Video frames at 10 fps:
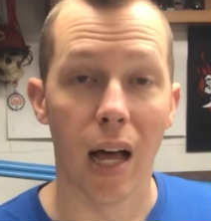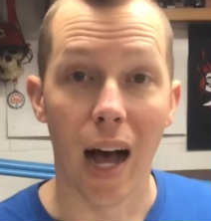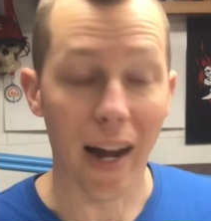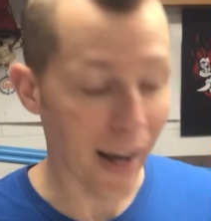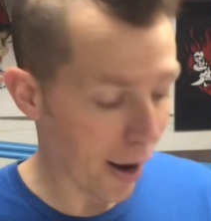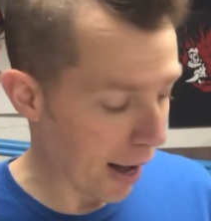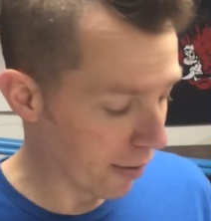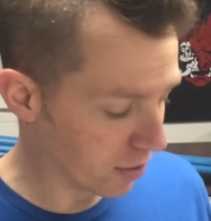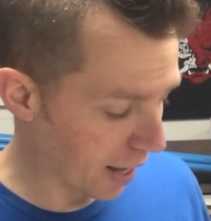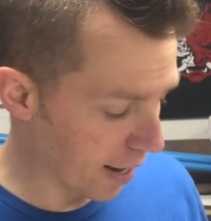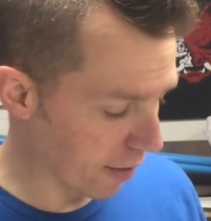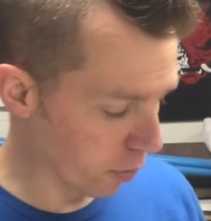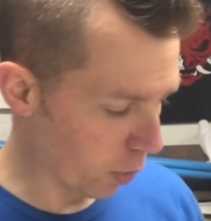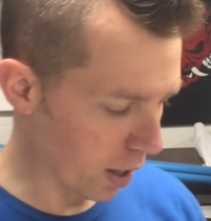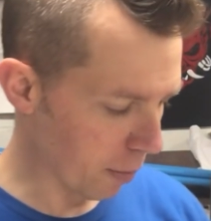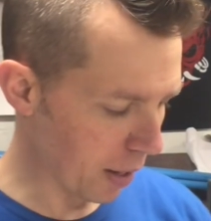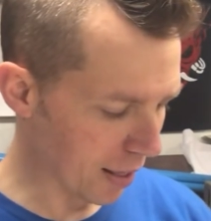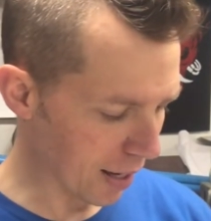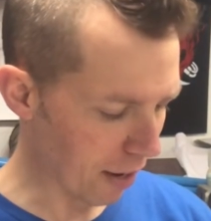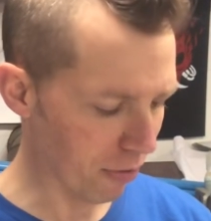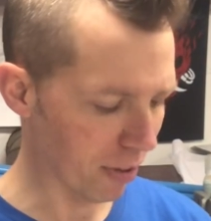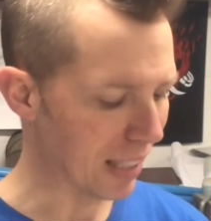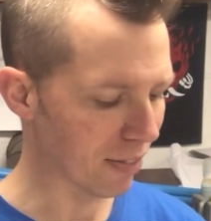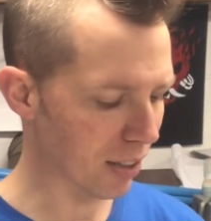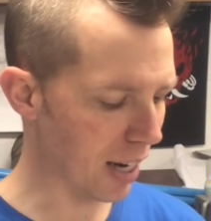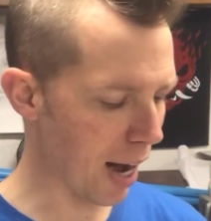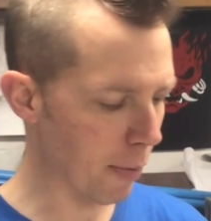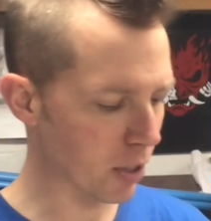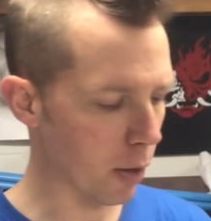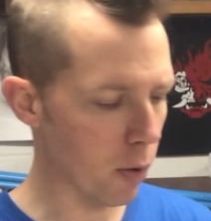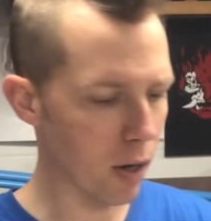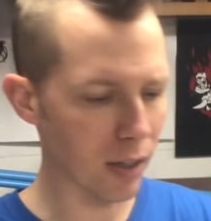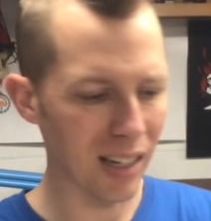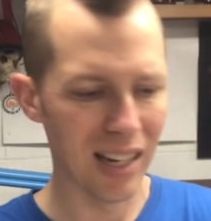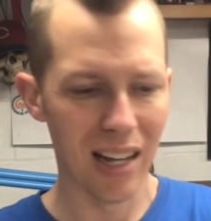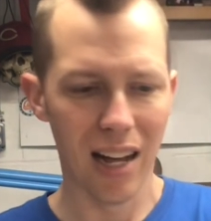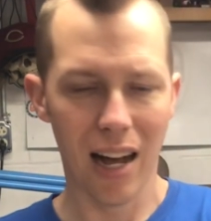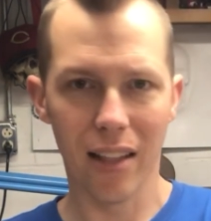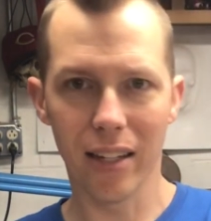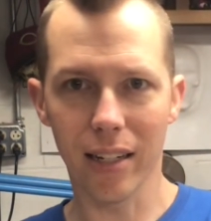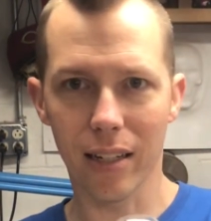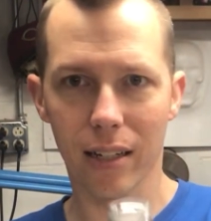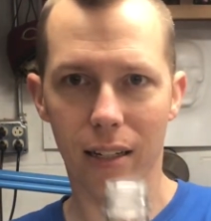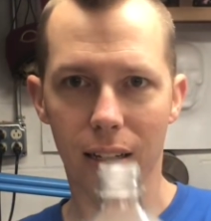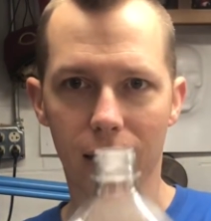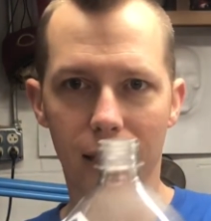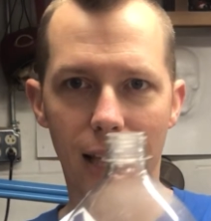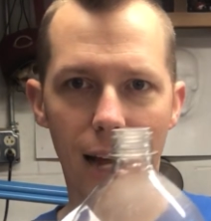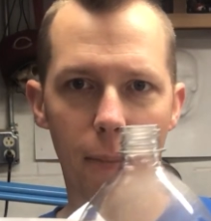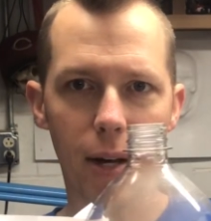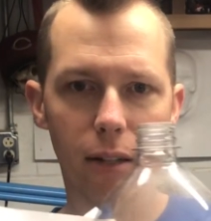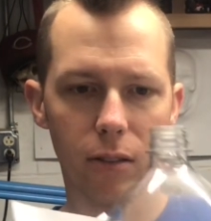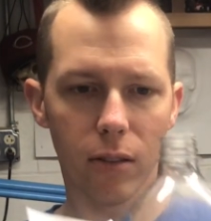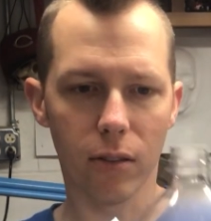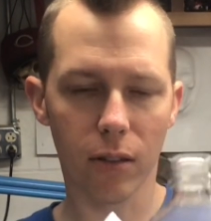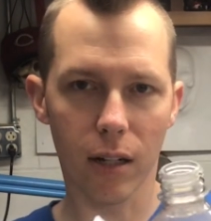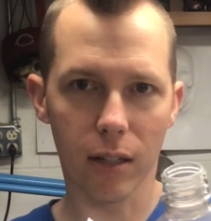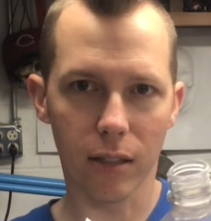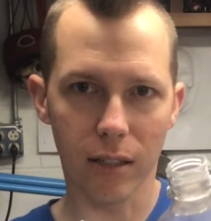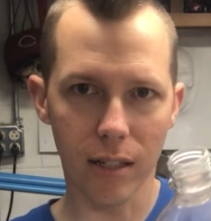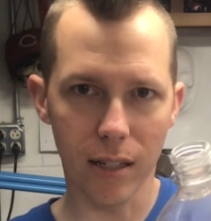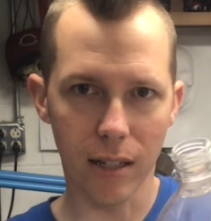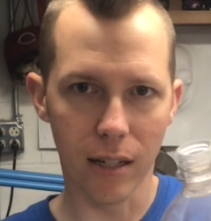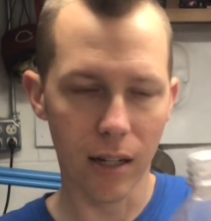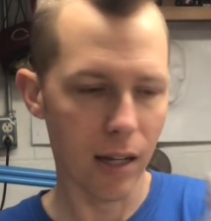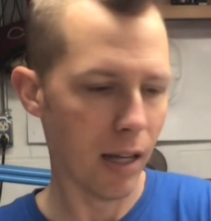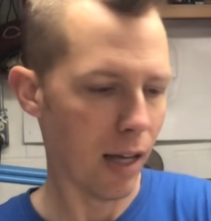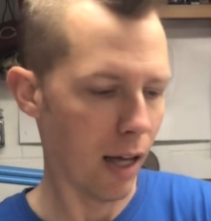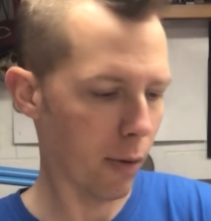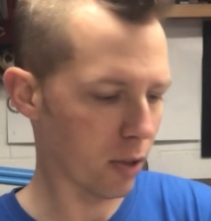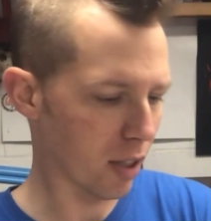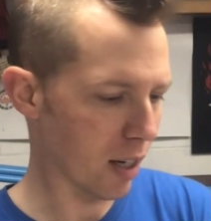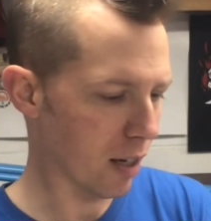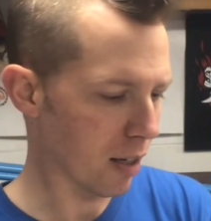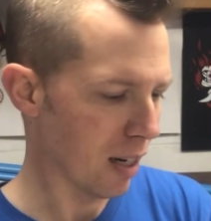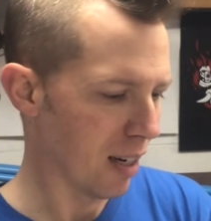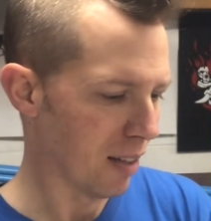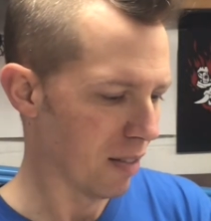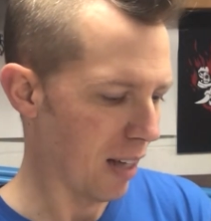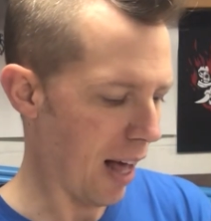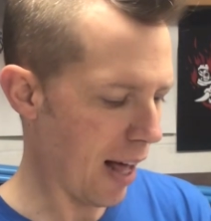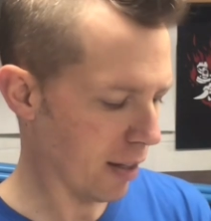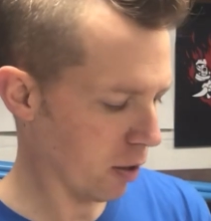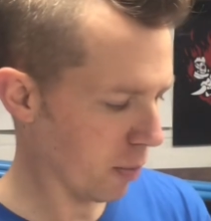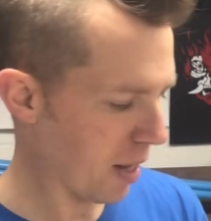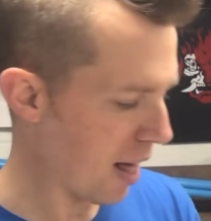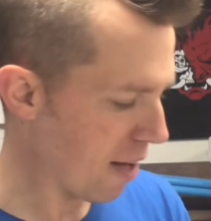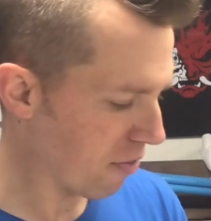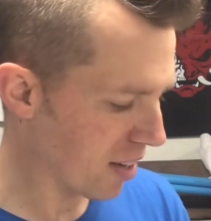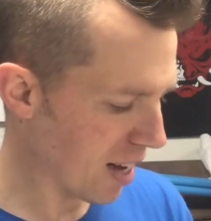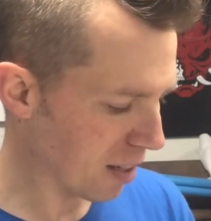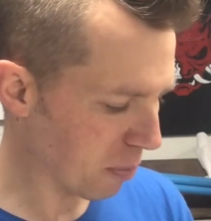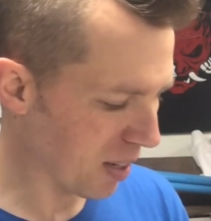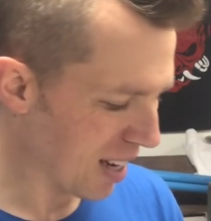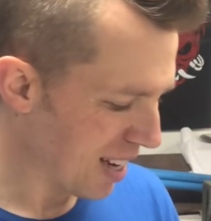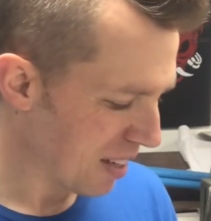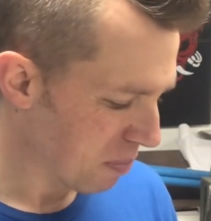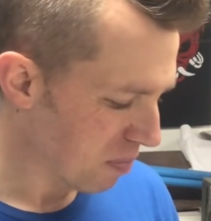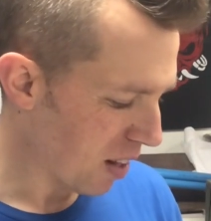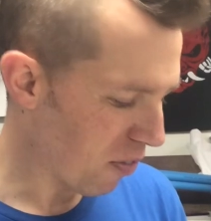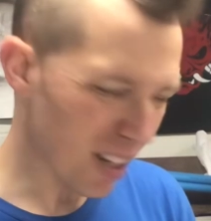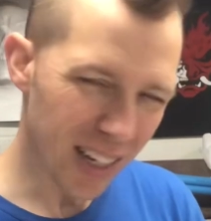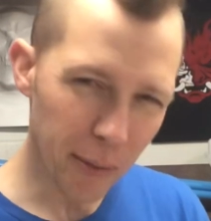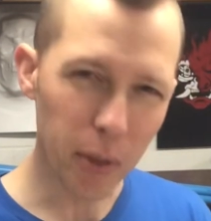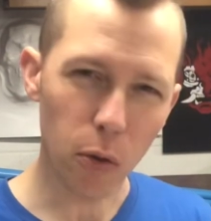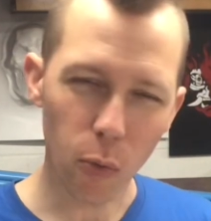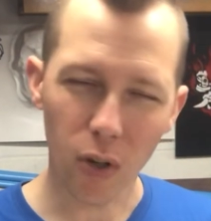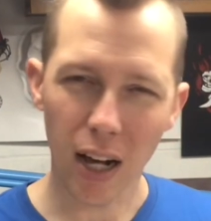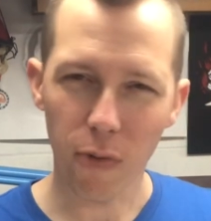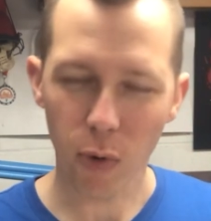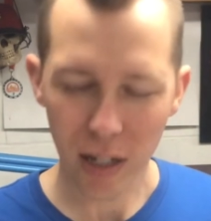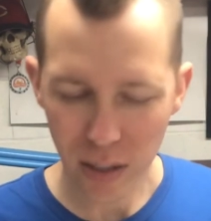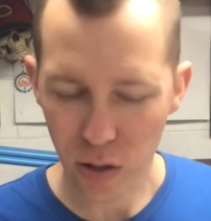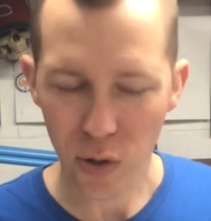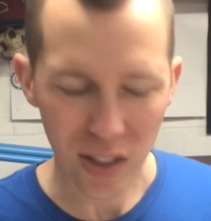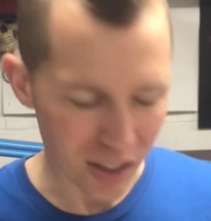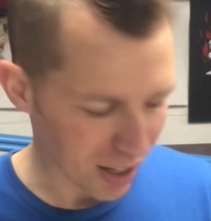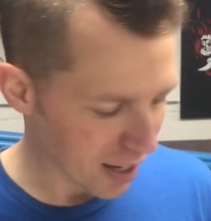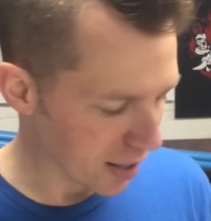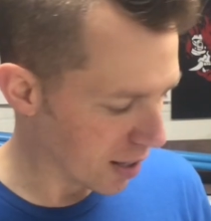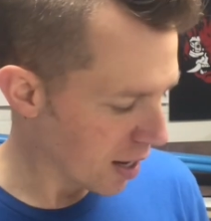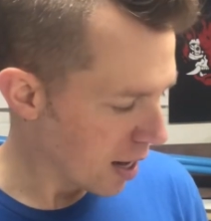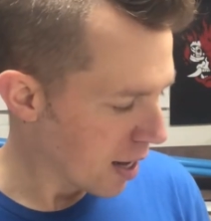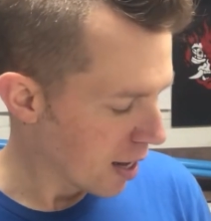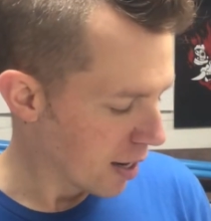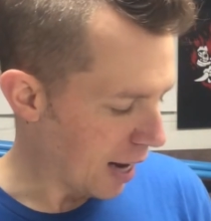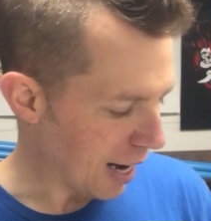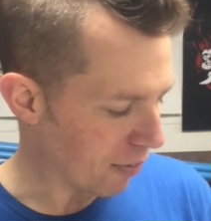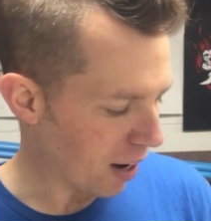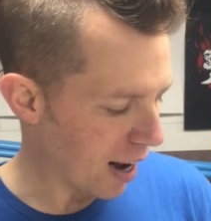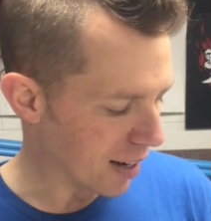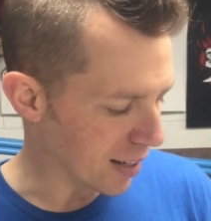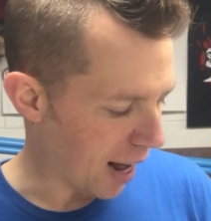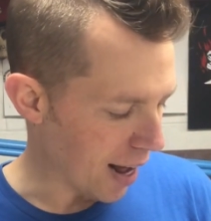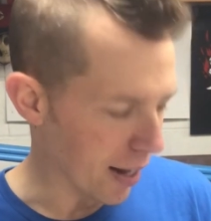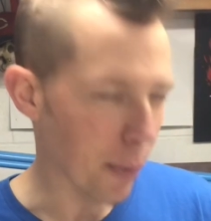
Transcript: I now have sand everywhere, but I think I've figured out how much I want. I think that amount, you can kind of see how much is in there. Adds a little bit of heft, yes, but I feel like I need to be a little more than halfway just so you can see it. Now you gotta figure out how to dye it.